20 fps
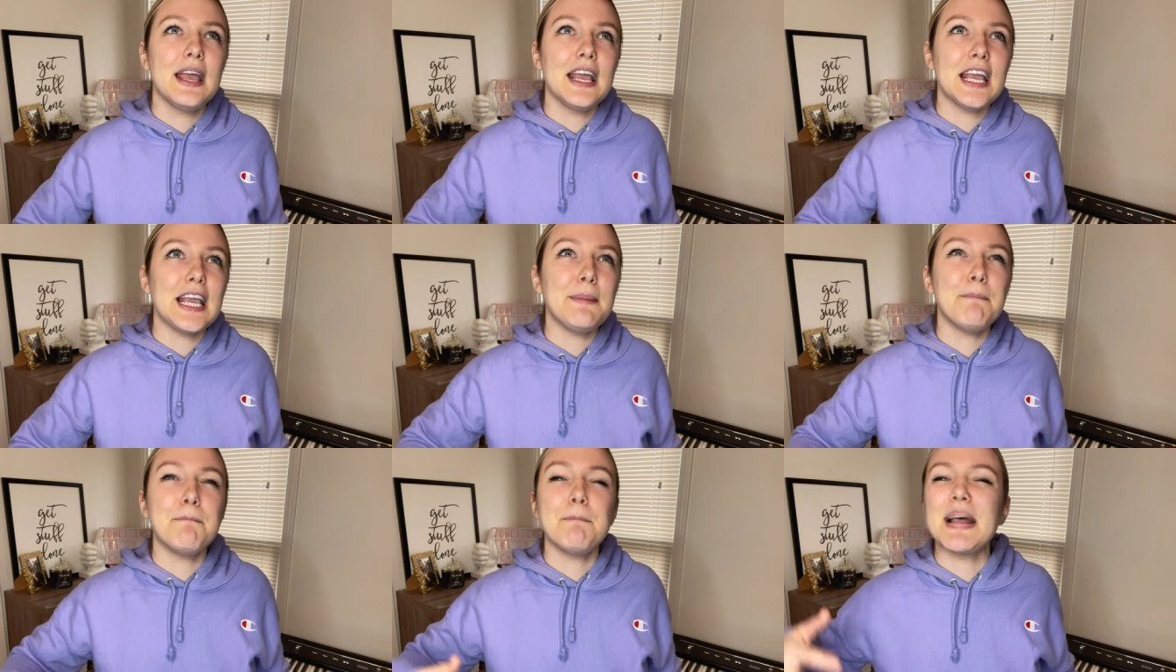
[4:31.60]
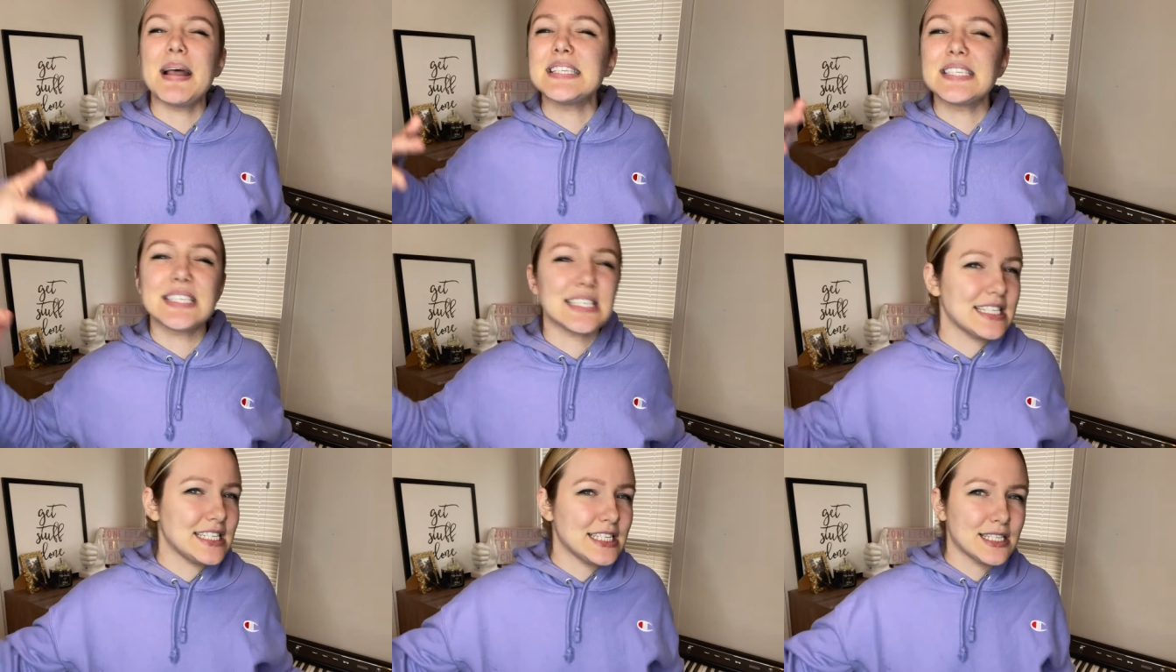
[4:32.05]

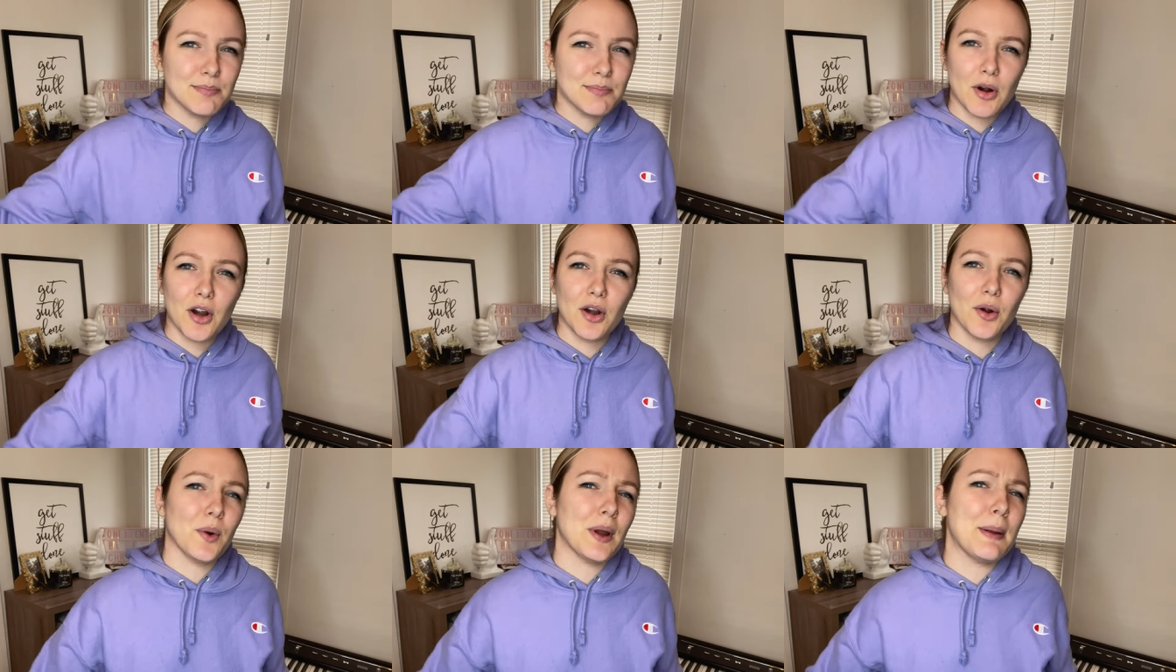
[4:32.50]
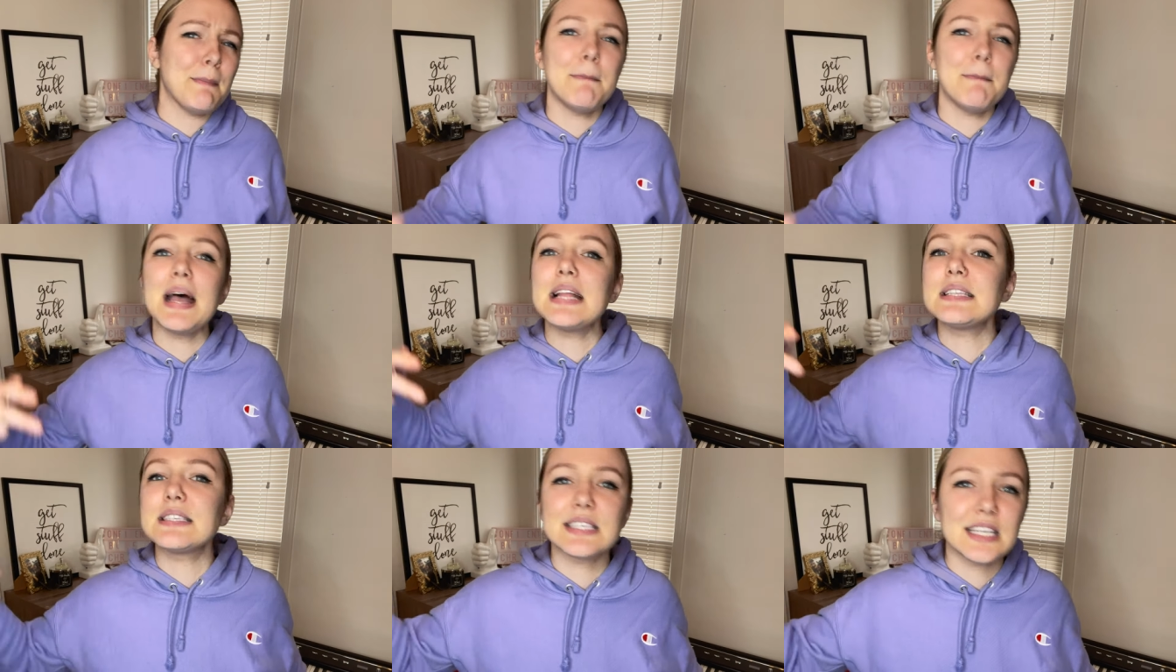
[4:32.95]
immensely smart or
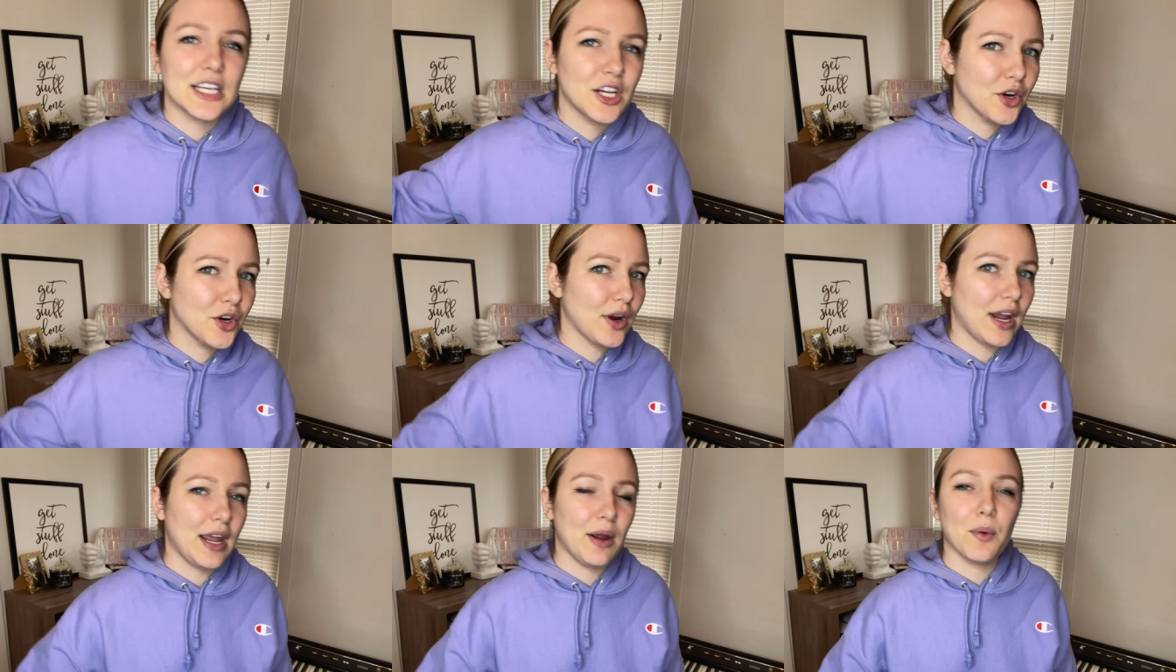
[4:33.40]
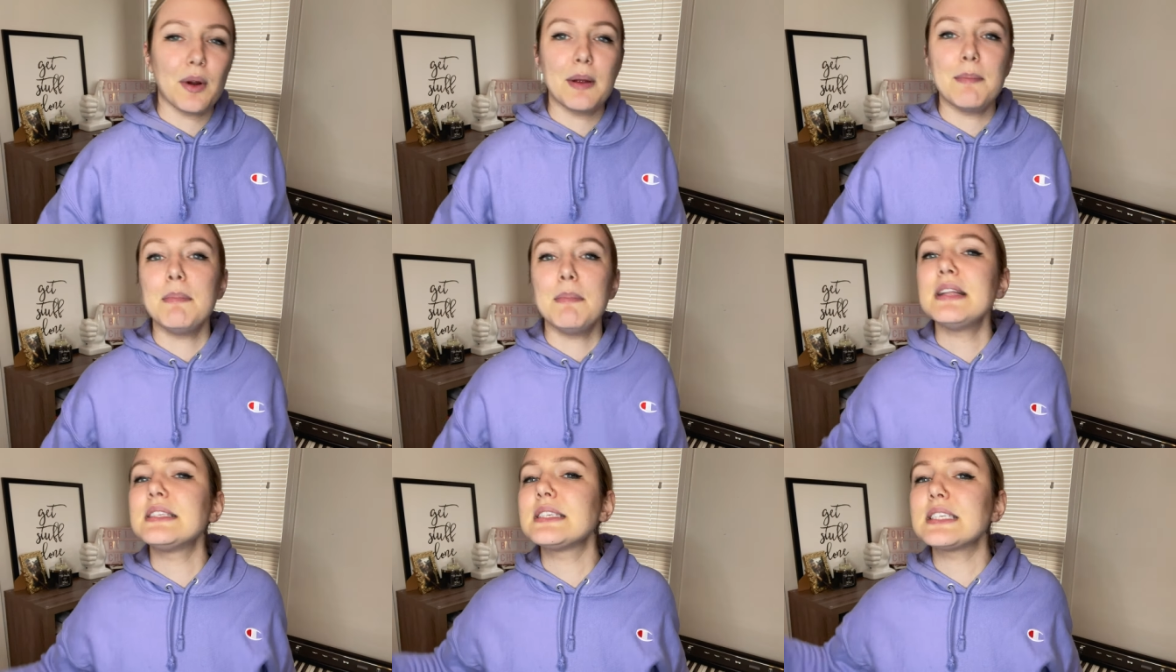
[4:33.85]
immensely great or
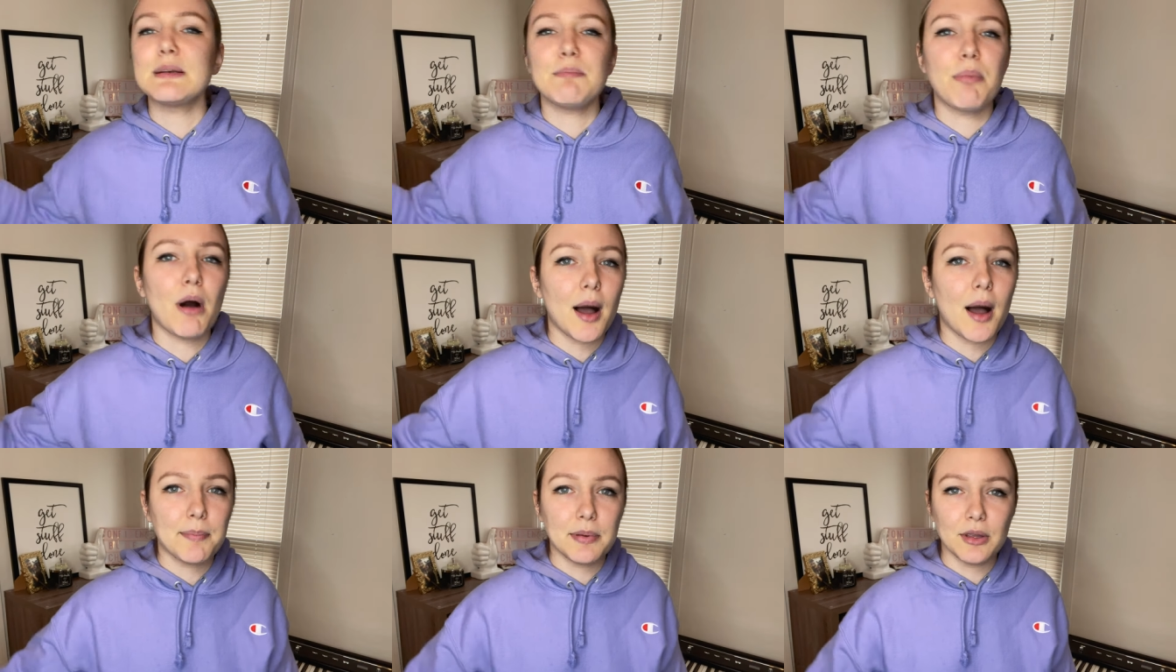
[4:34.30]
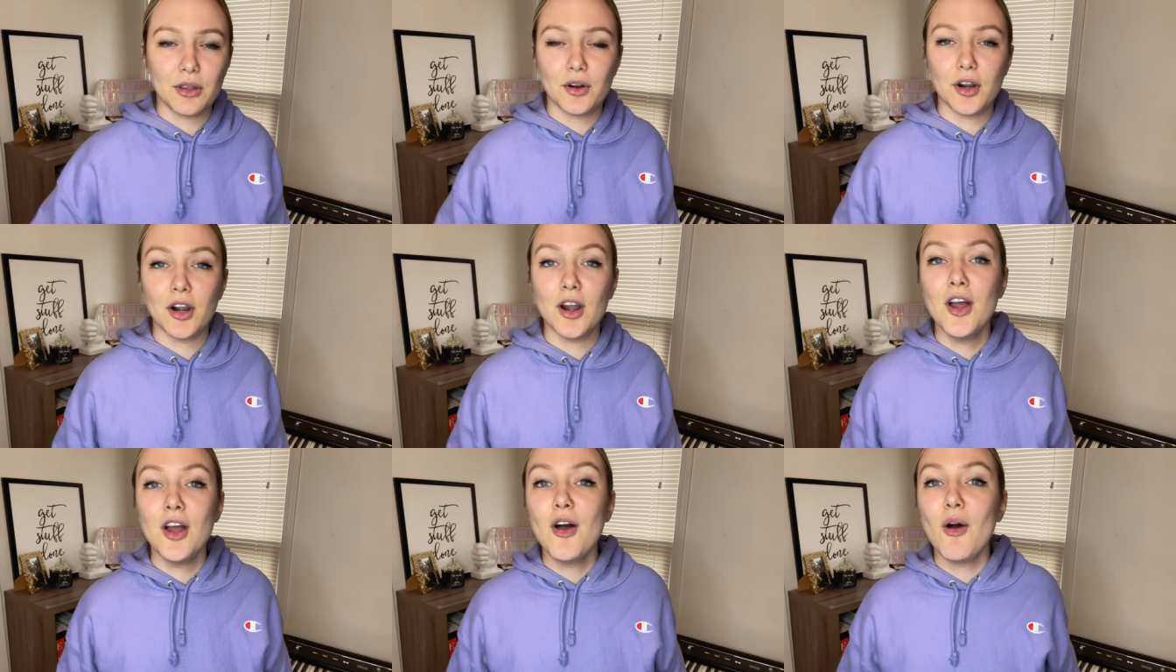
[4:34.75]
immensely
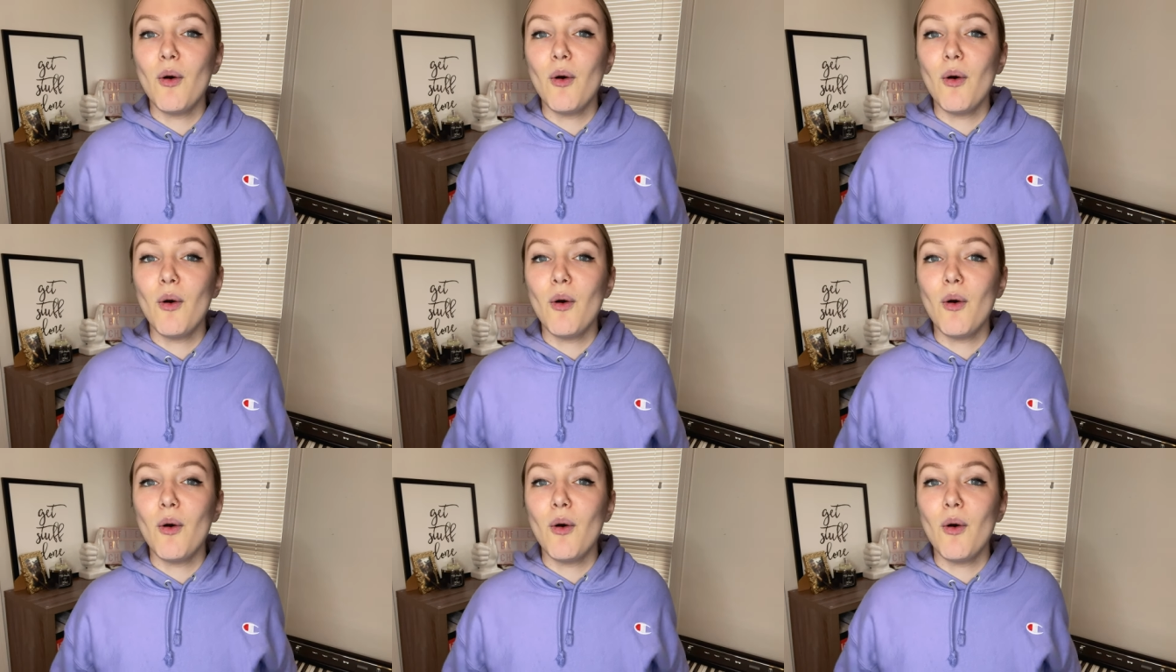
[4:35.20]
popular,